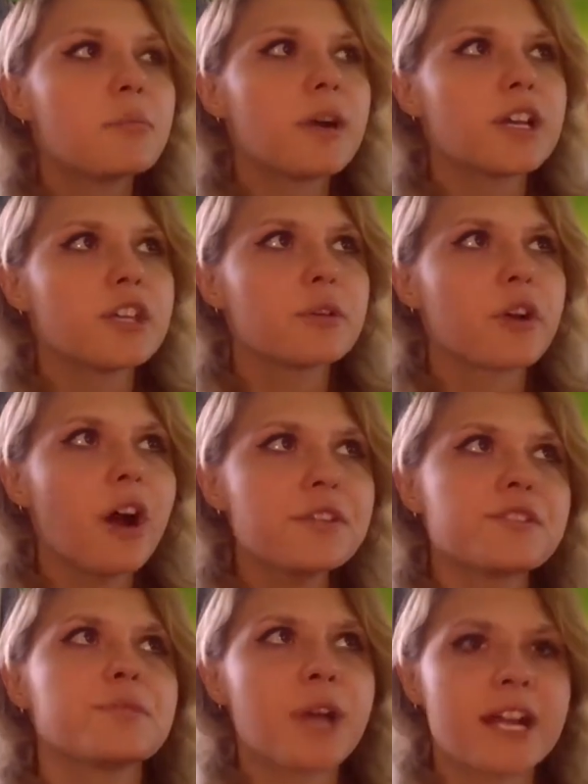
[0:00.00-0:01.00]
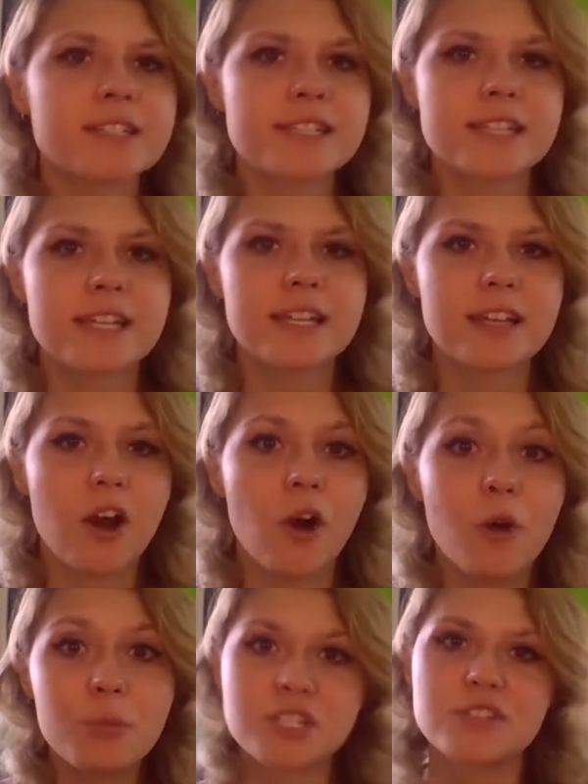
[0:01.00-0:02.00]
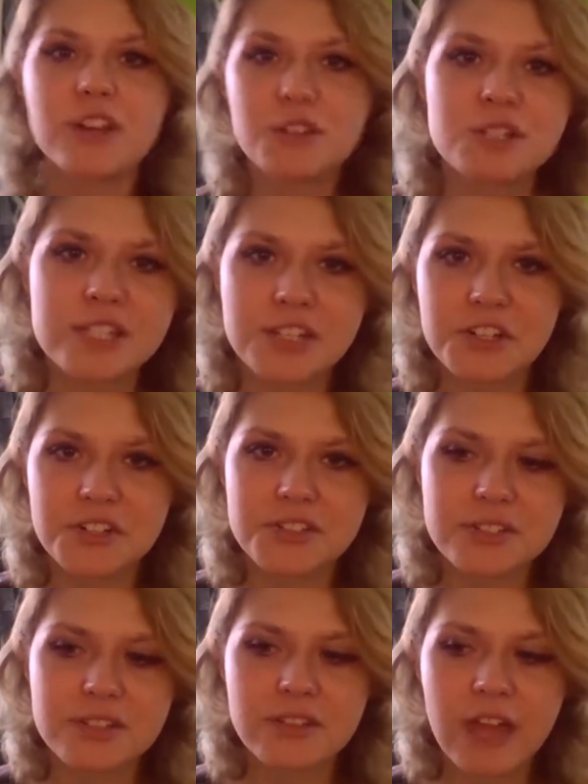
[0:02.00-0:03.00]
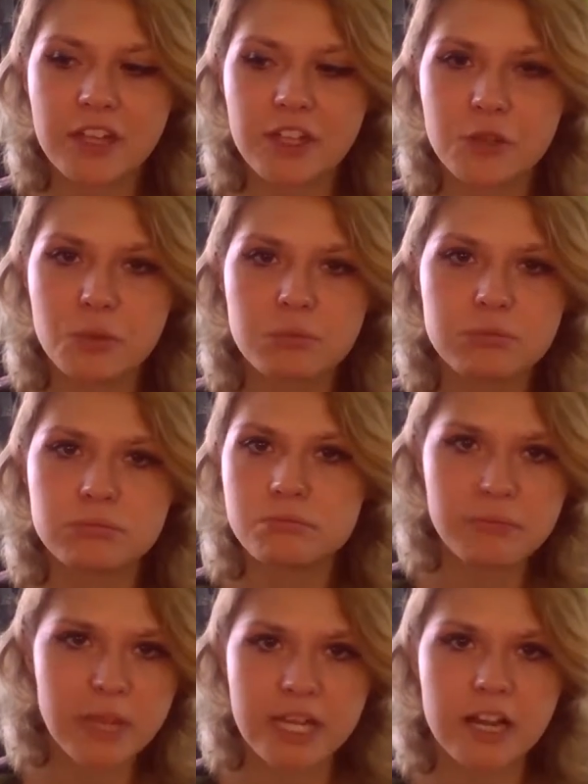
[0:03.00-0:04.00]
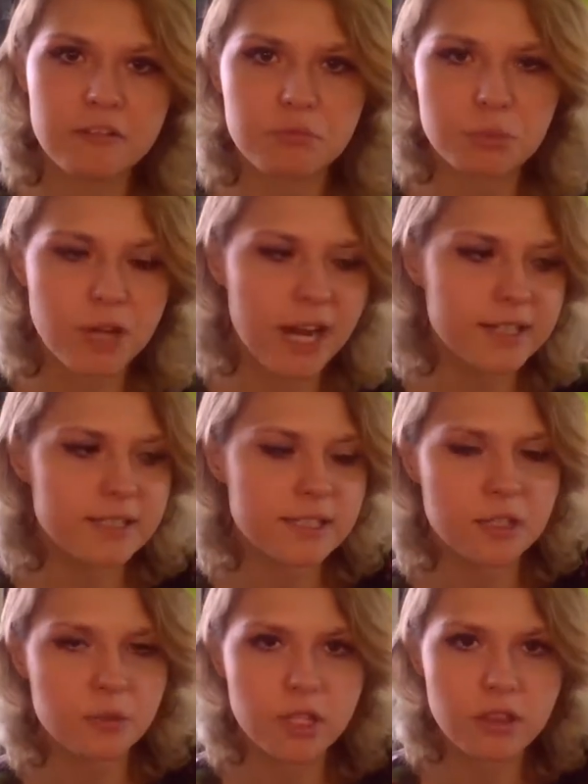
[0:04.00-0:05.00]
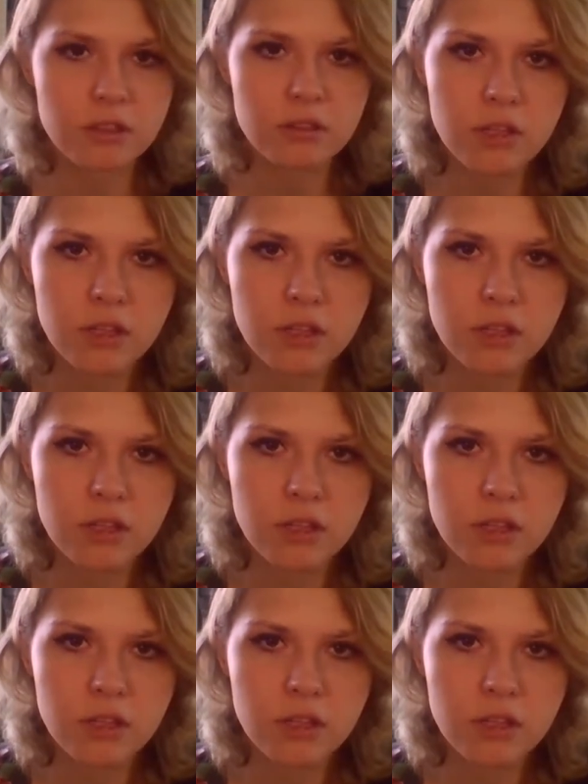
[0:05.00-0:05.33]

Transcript: But you're also practicing a whole bunch of other skills that you may not have been practicing with